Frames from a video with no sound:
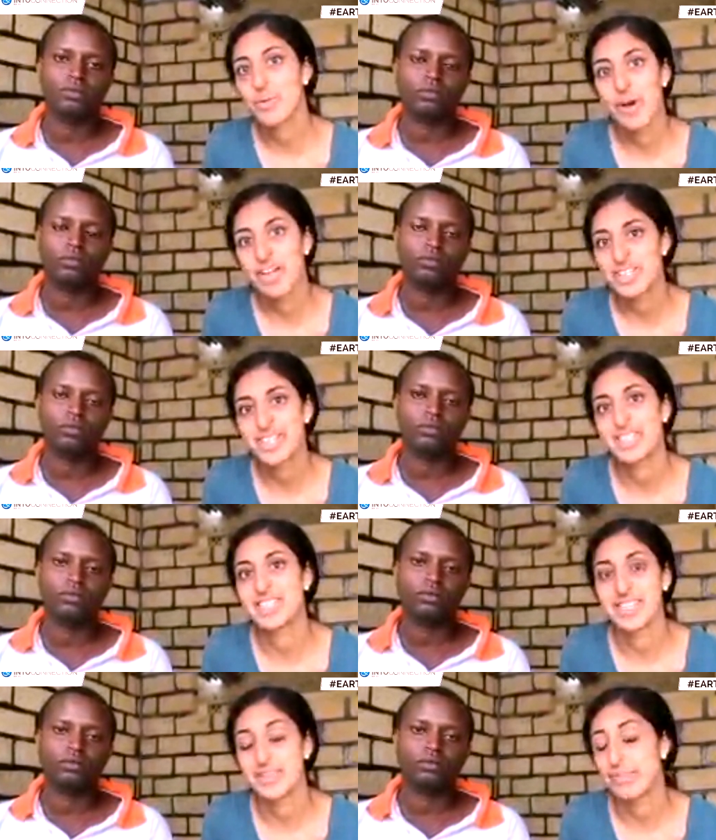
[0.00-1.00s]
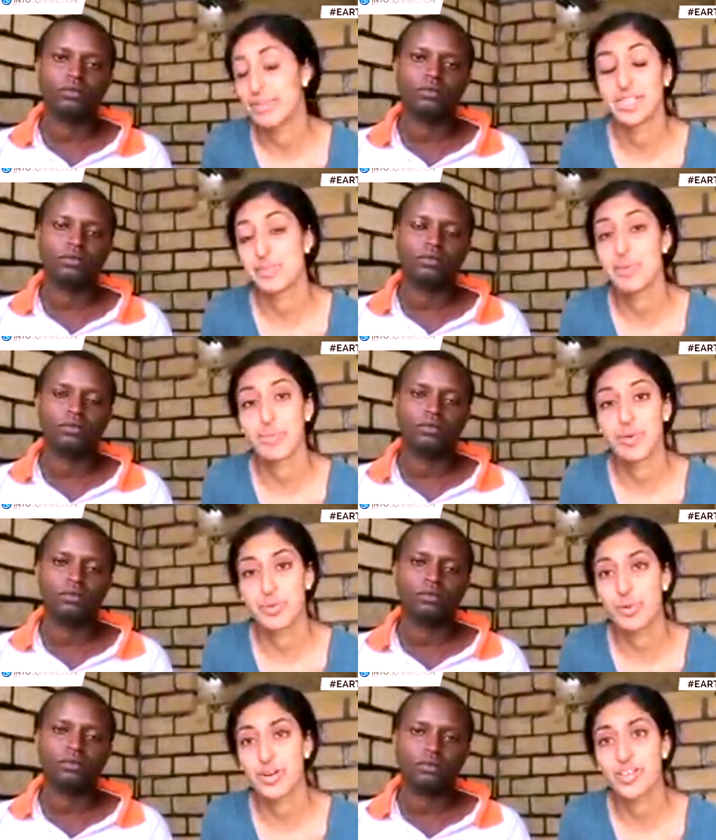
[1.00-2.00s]
Speaker 1: Rwandans and billions of
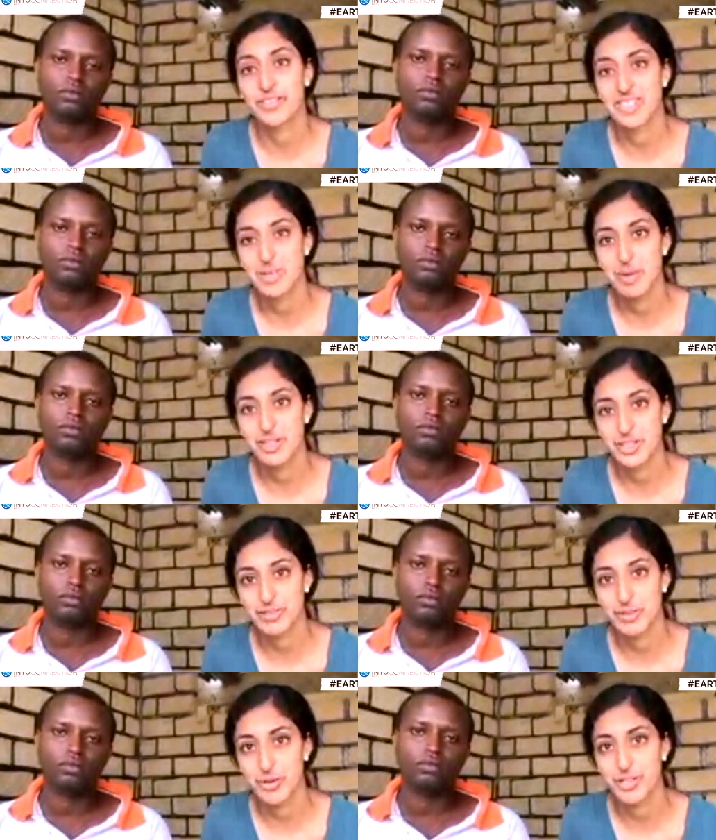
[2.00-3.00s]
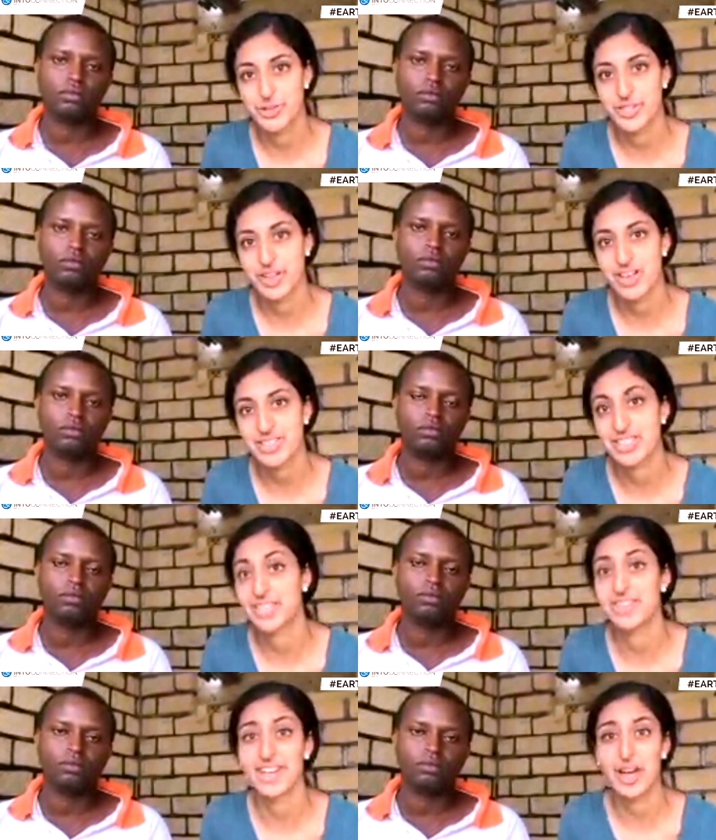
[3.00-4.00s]
people in the world live and sleep on dirt floors, which
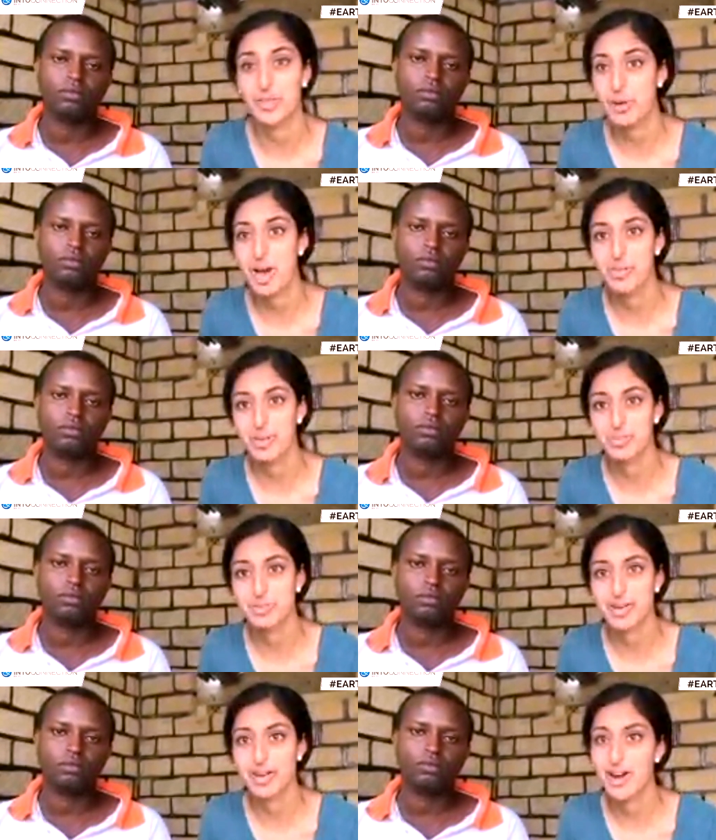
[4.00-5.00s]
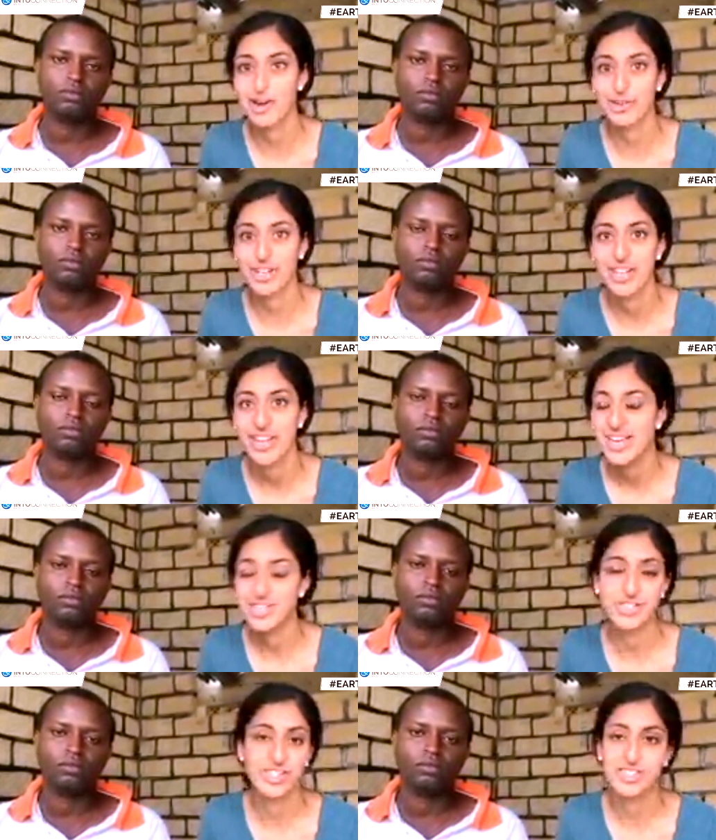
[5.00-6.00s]
cause significant health problems, but concrete
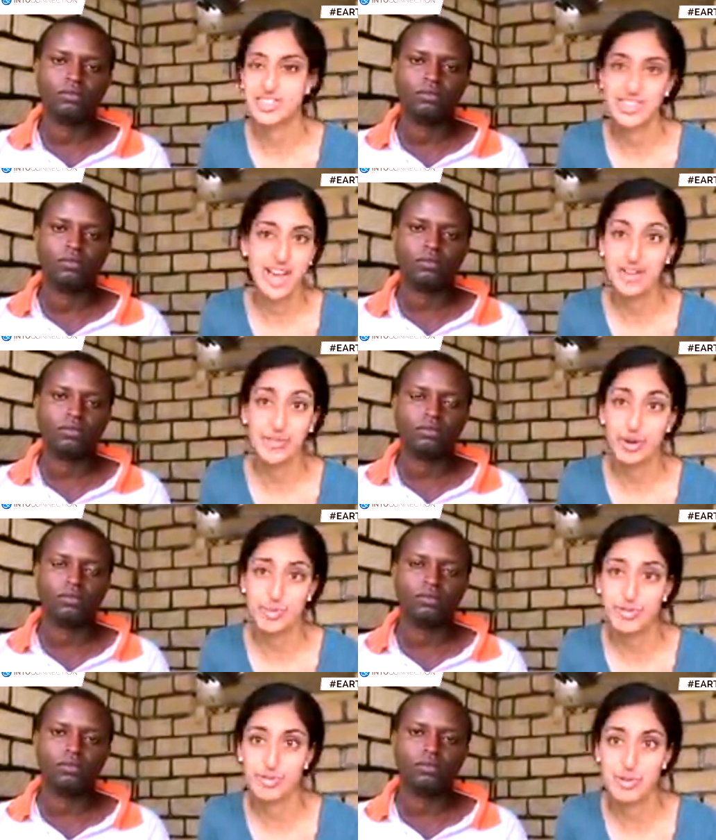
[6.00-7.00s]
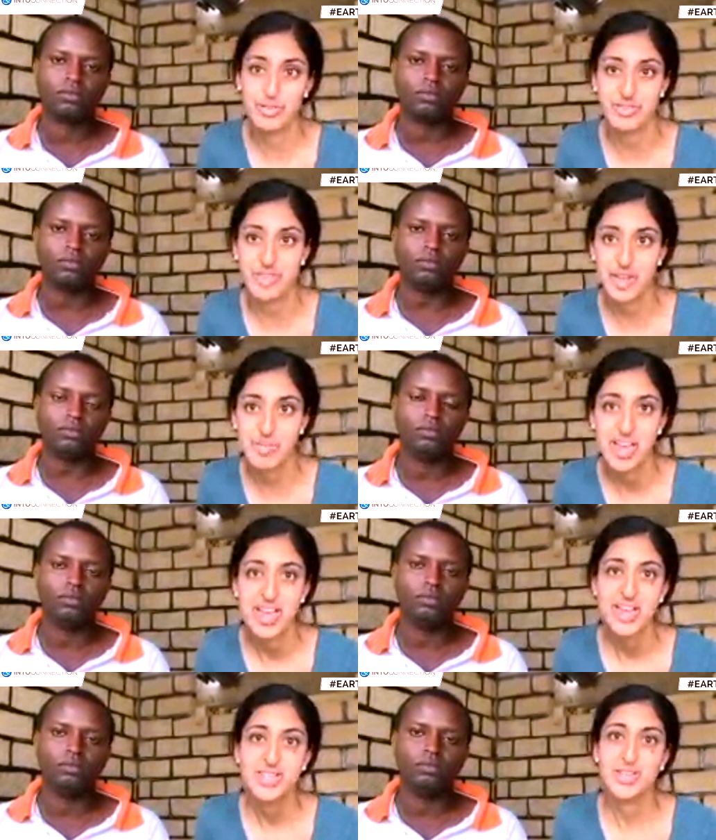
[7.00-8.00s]
is just unaffordable for most of
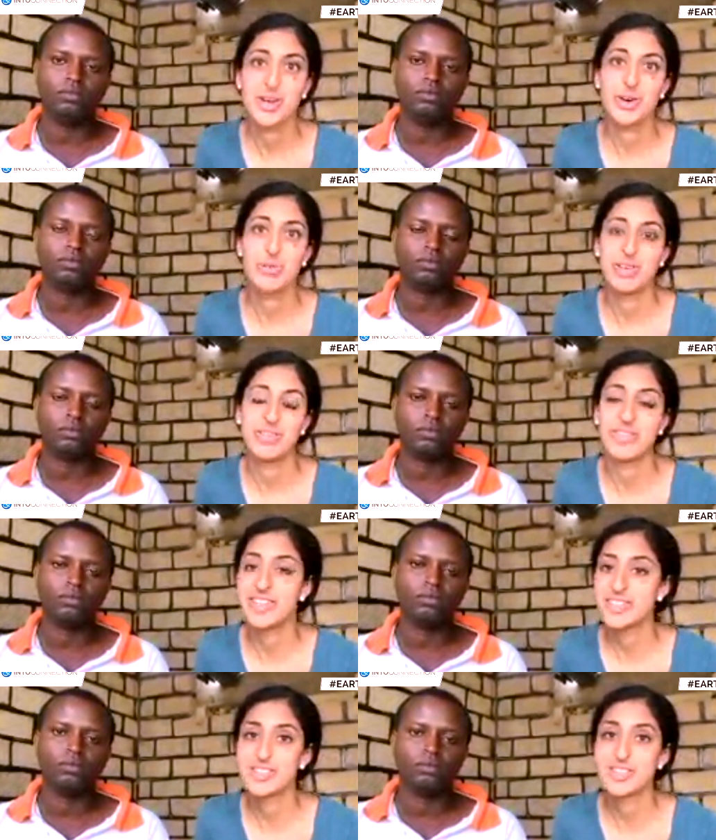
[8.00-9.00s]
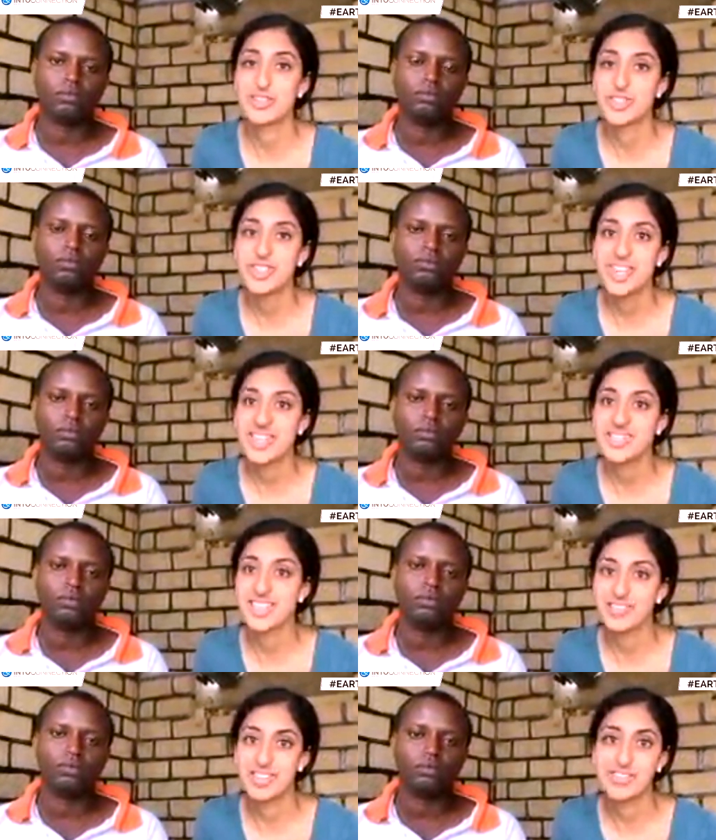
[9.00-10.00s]
them. So we have invented a solution
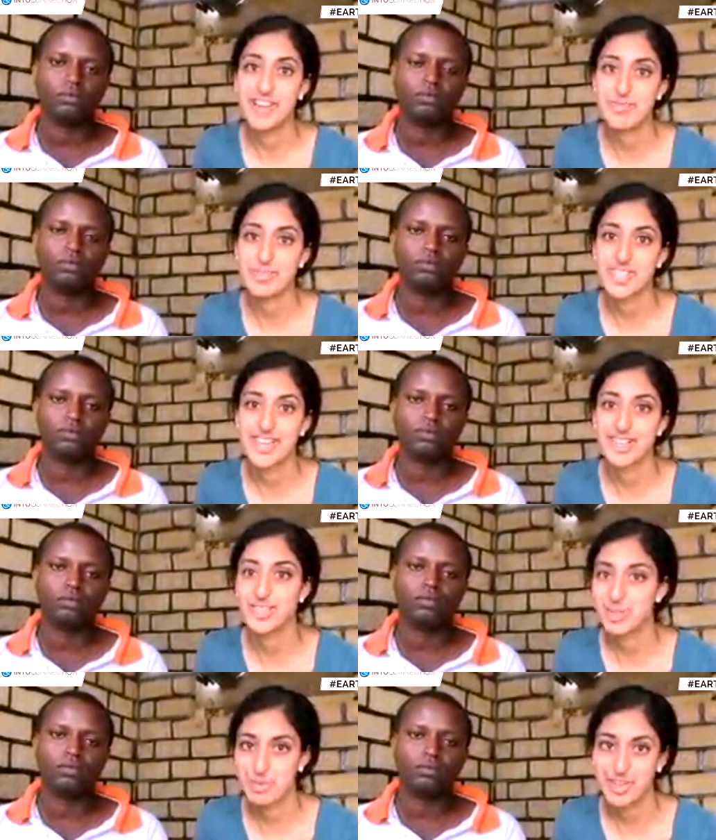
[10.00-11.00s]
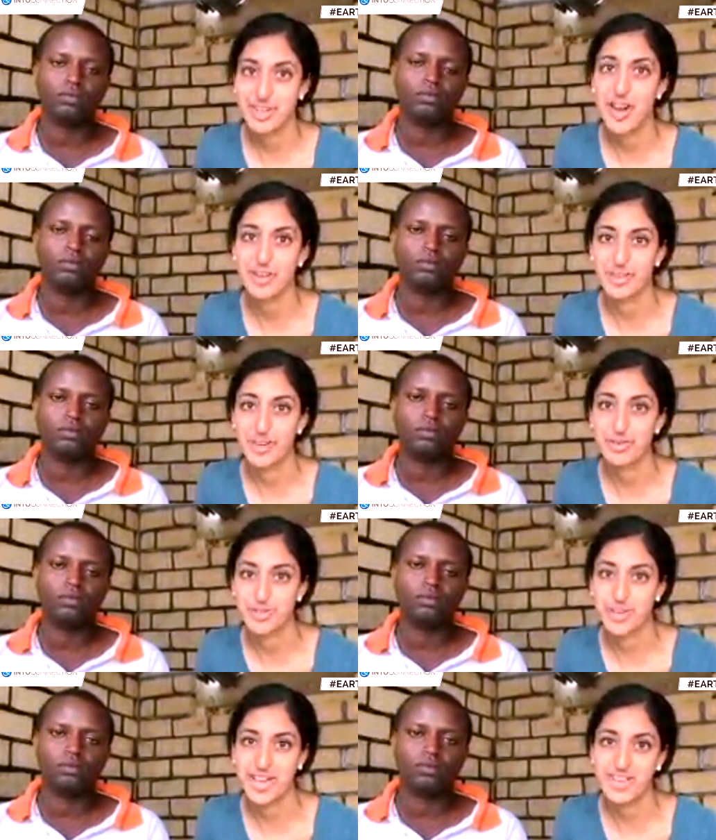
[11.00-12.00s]
that's 75% cheaper than
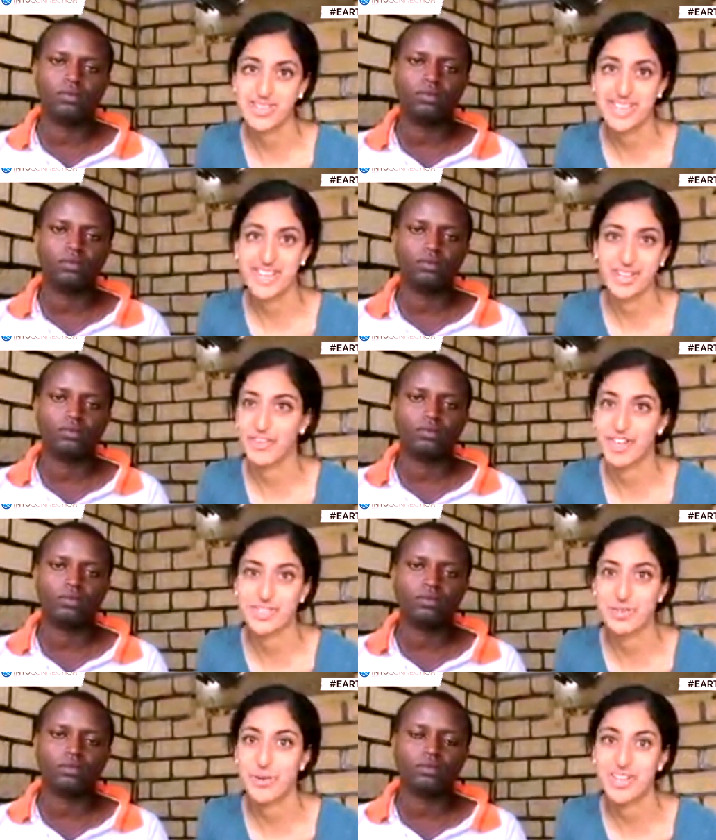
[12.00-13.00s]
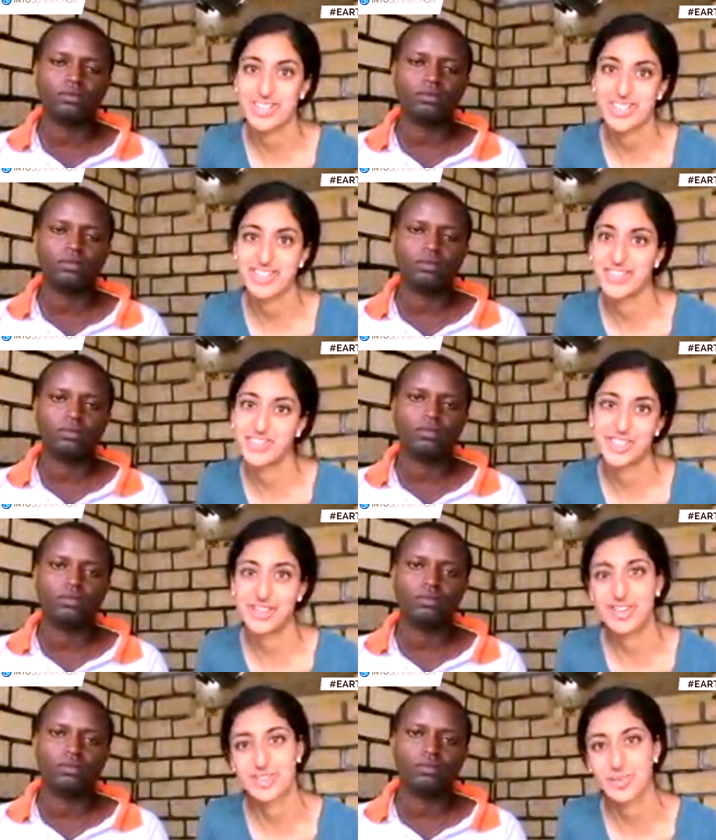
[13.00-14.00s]
concrete, which we're now scaling across Rwanda and
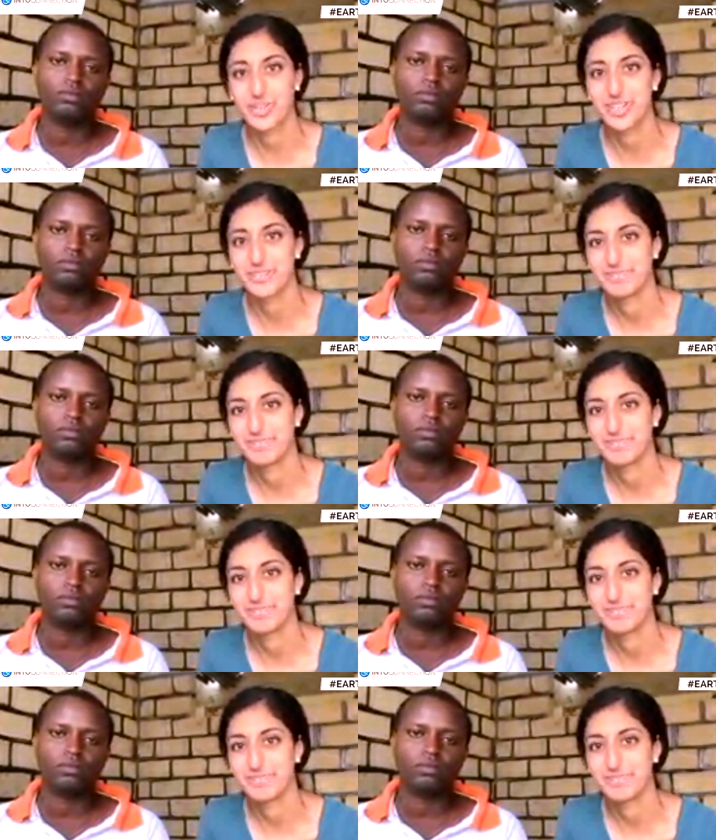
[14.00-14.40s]
eventually across the world.